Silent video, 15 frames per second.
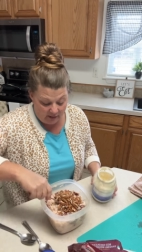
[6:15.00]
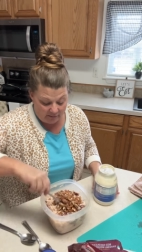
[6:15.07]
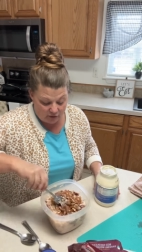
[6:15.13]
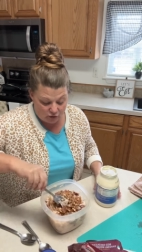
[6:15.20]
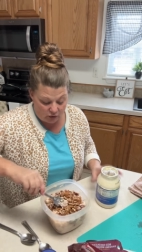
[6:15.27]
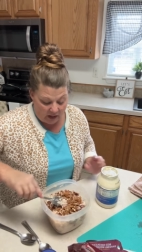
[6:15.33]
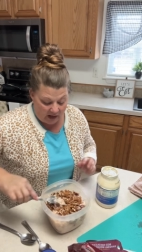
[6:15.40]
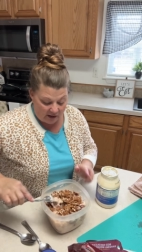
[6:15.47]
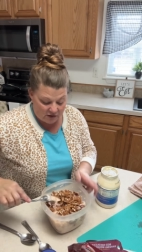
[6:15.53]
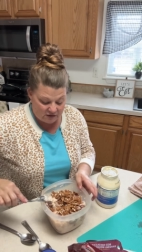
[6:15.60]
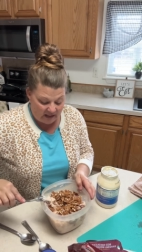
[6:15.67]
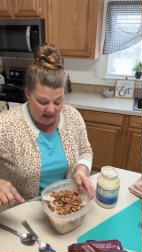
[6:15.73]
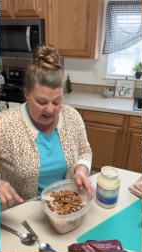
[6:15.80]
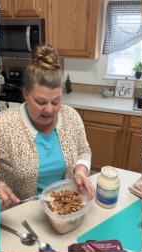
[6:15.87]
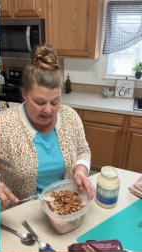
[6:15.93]
the drier
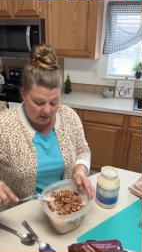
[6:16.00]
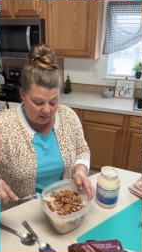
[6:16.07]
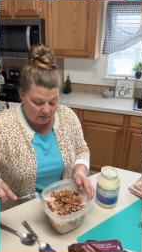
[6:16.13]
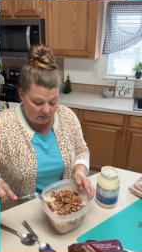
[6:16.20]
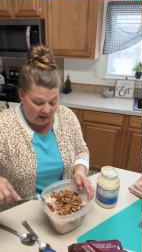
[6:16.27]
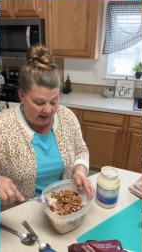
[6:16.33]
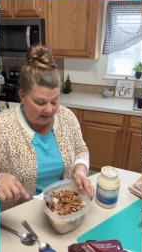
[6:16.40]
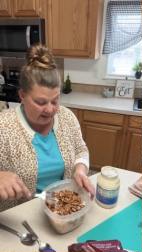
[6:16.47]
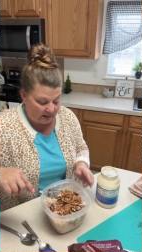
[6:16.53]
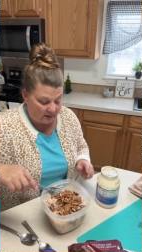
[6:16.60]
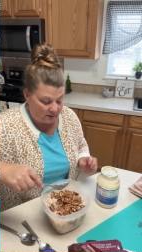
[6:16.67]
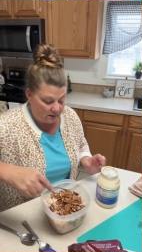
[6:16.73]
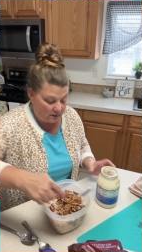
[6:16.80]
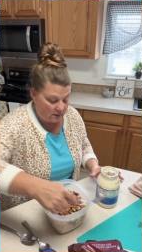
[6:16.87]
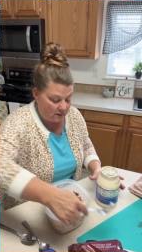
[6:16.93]
side. I don't like
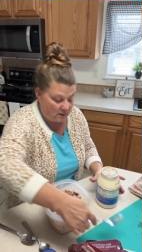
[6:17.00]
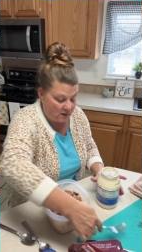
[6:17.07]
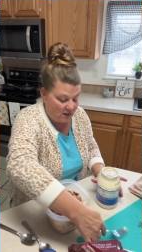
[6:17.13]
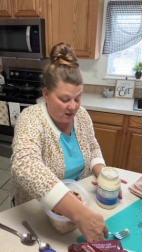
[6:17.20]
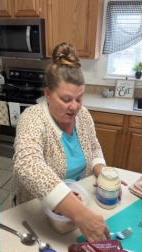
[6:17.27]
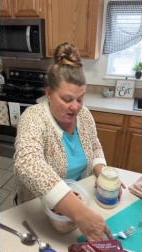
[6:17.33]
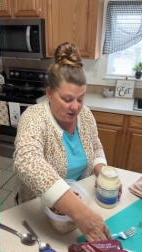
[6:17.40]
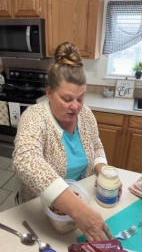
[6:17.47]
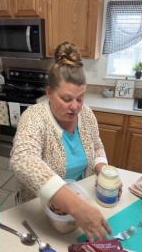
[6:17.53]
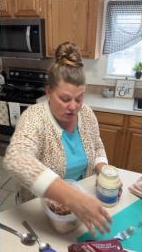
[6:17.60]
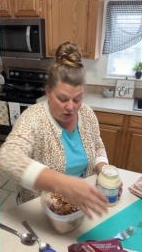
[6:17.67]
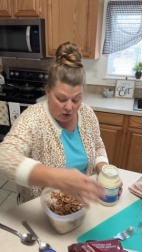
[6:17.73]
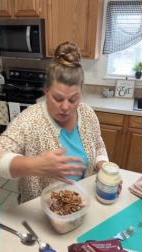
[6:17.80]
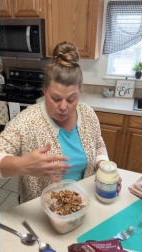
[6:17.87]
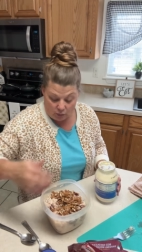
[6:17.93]
it, you
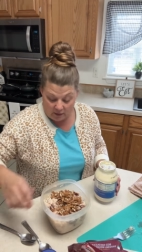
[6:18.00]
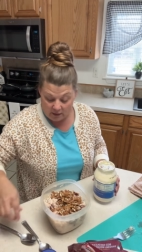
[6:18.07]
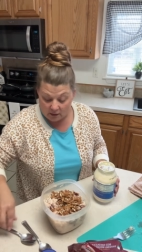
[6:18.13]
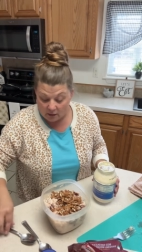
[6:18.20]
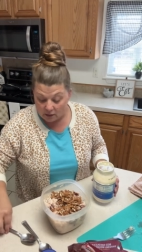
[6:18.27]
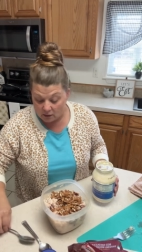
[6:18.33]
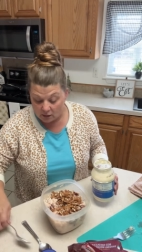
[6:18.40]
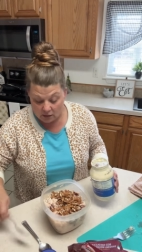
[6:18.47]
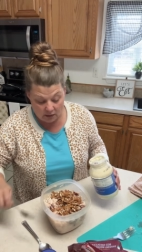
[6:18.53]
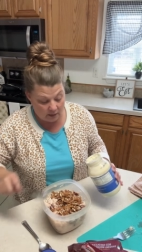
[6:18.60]
know, real